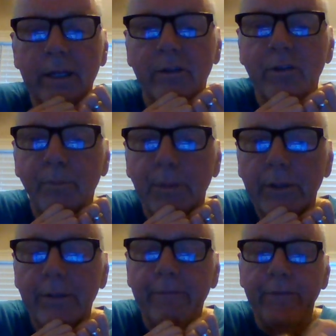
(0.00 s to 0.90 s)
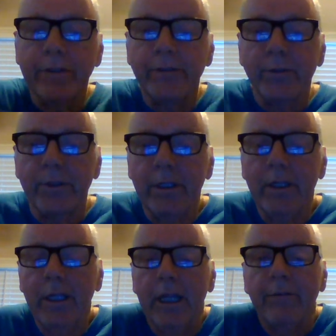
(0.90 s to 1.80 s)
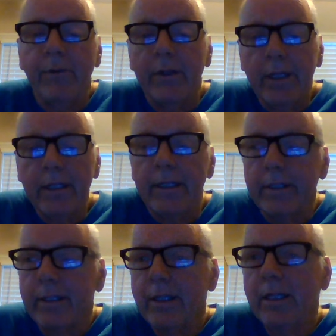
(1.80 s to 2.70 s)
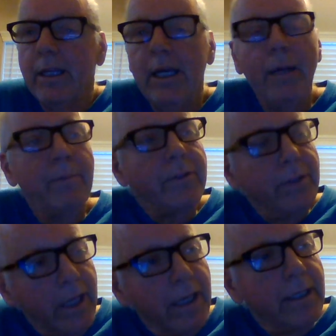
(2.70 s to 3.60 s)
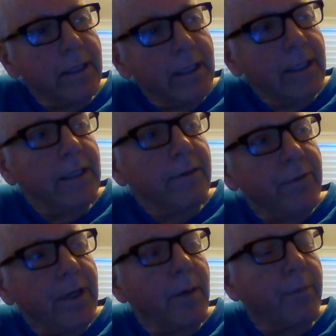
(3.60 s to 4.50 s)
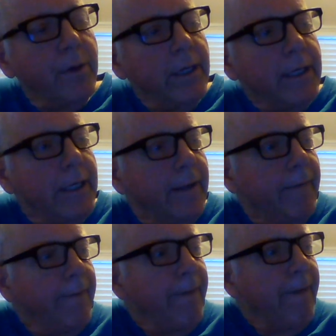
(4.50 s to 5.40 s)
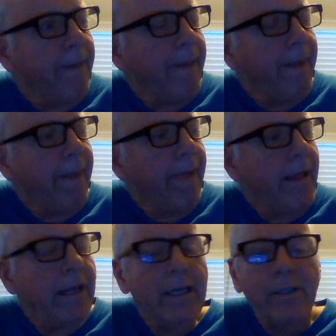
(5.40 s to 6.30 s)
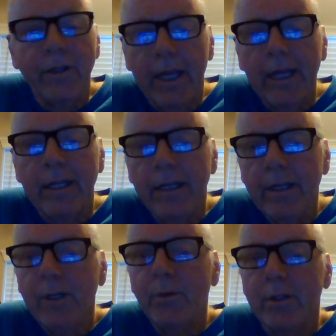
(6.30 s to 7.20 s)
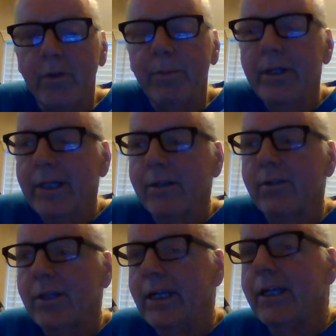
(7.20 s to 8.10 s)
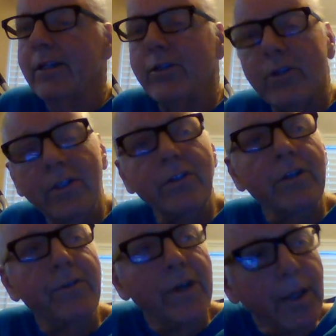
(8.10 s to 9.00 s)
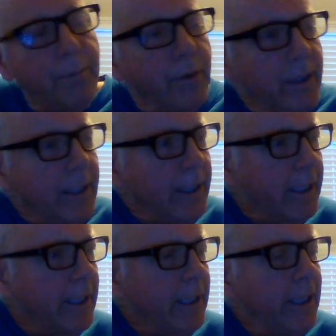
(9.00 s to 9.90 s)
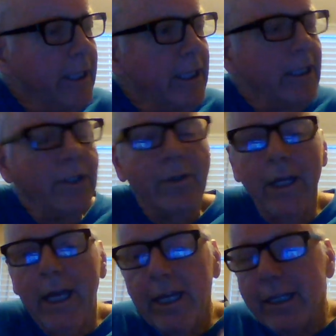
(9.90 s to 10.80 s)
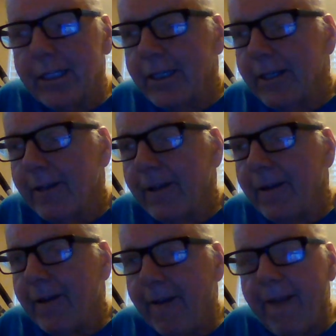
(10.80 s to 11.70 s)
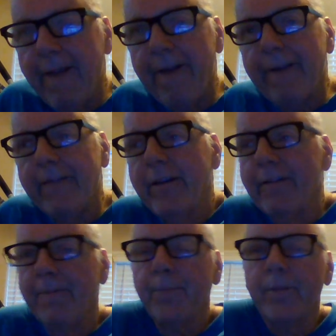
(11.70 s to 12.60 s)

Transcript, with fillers: It's spirit filled if we let it. But you can't get it if you're not praying. You can't hear what the Spirit is saying to the church if you're not praying. You can't connect